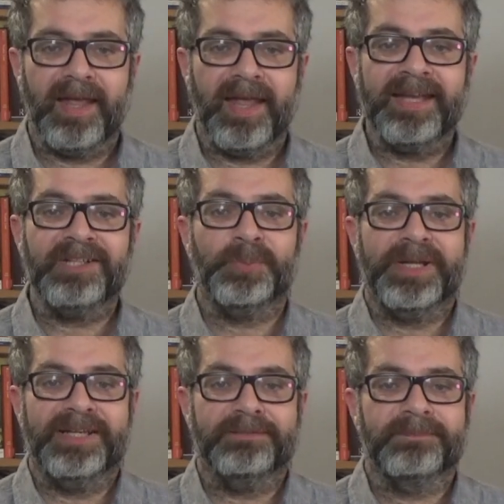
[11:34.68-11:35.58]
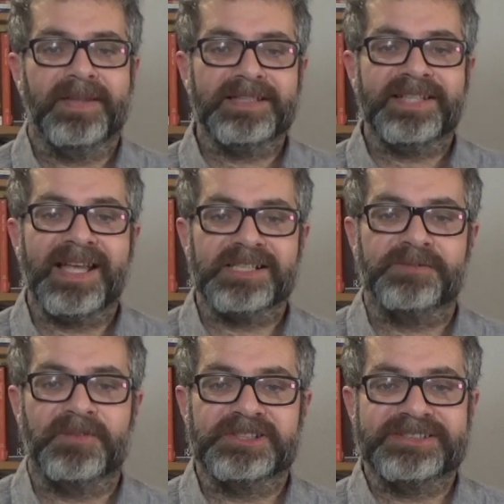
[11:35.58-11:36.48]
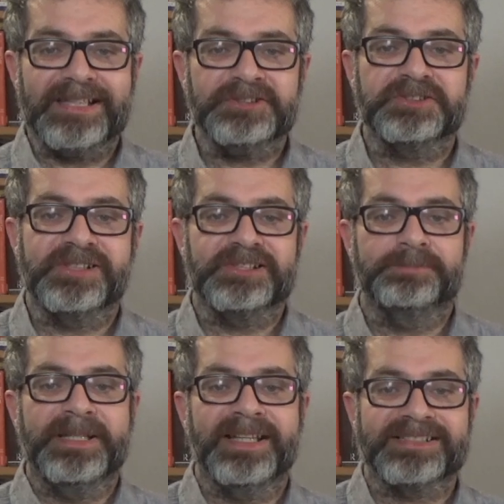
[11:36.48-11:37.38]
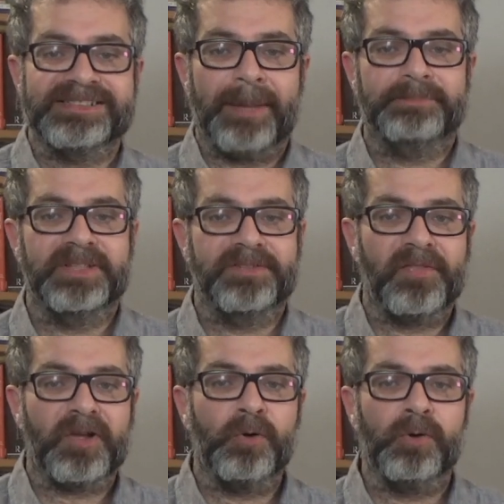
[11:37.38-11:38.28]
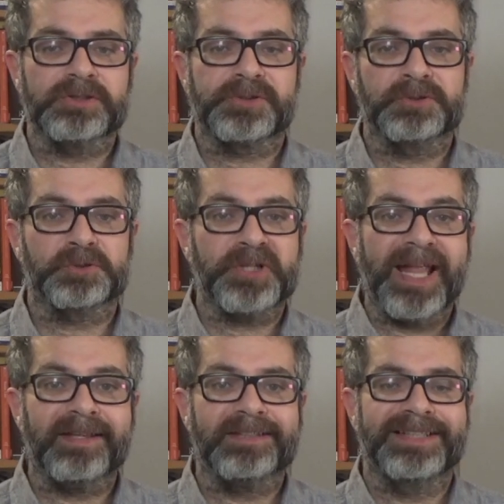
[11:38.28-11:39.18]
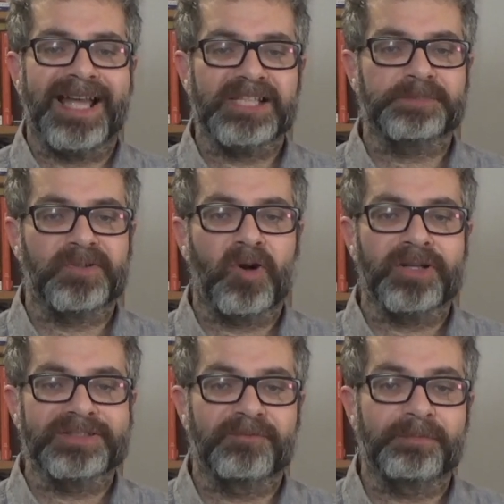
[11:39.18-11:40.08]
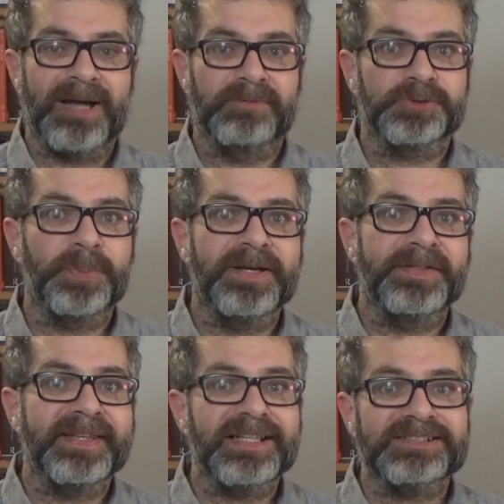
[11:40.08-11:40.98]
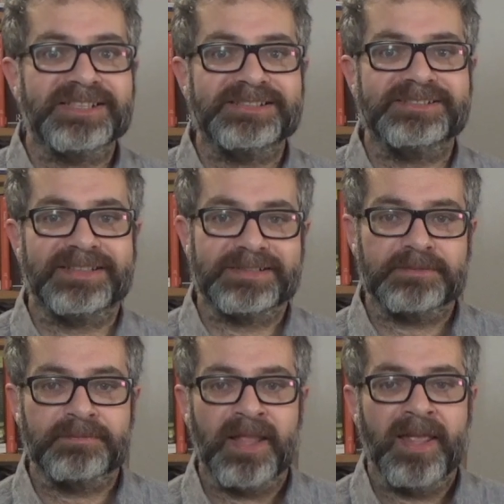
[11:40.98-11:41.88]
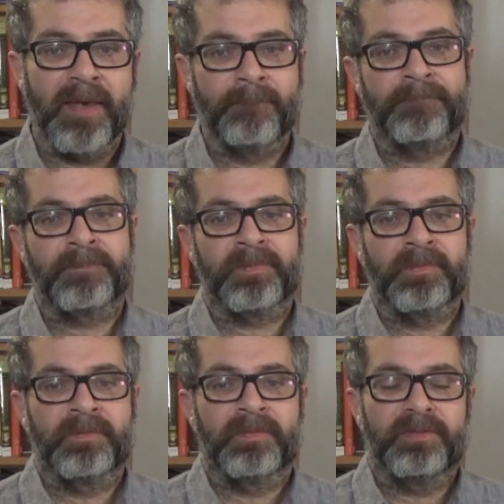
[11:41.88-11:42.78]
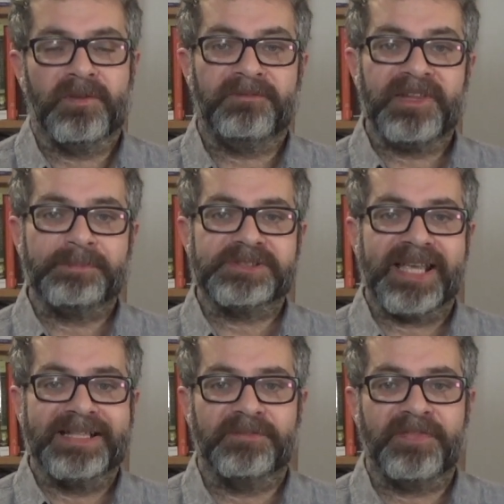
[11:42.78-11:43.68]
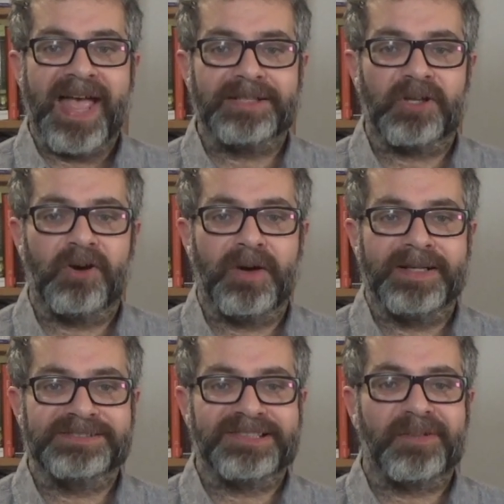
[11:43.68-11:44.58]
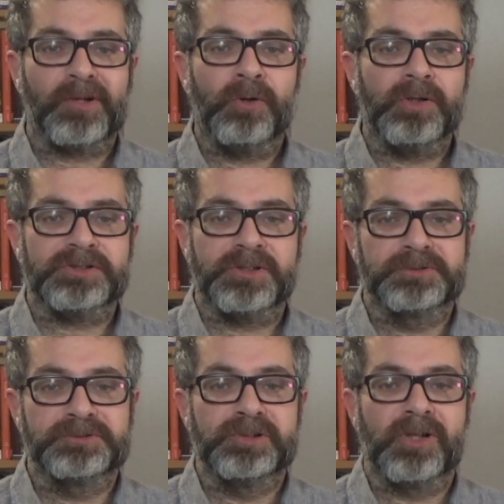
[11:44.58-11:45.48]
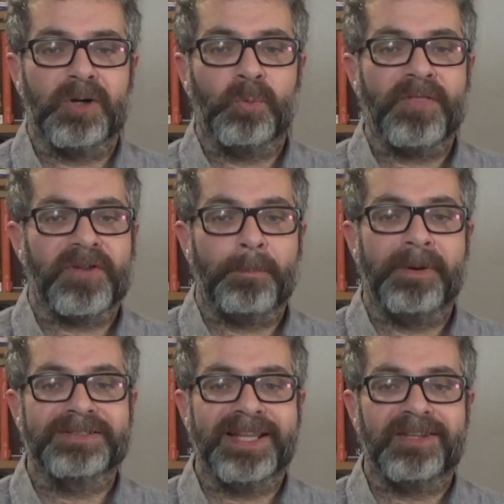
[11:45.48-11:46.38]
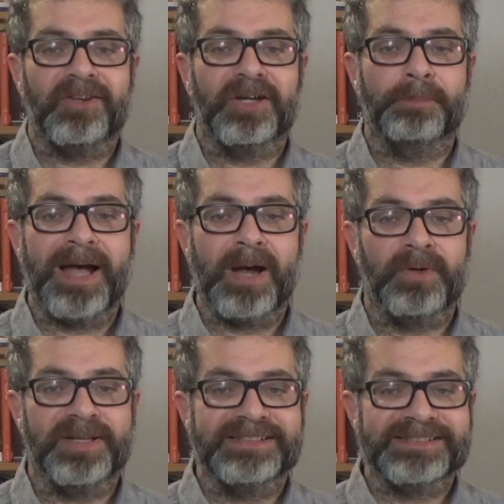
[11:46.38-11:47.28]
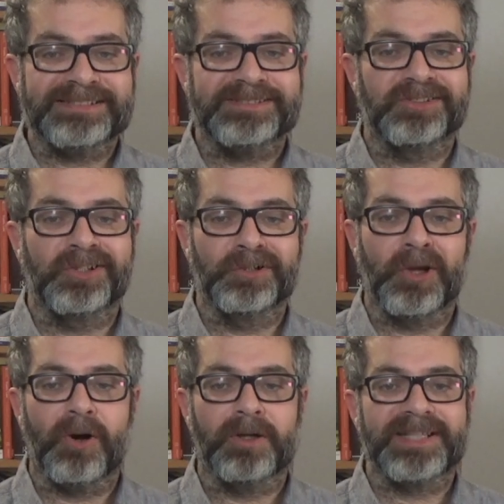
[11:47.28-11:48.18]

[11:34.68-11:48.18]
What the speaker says: Anyway, it has for centuries been accepted that the courts could recognise prerogative powers where they existed. The flip side of that coin is that the courts could rule on whether a particular power existed or not,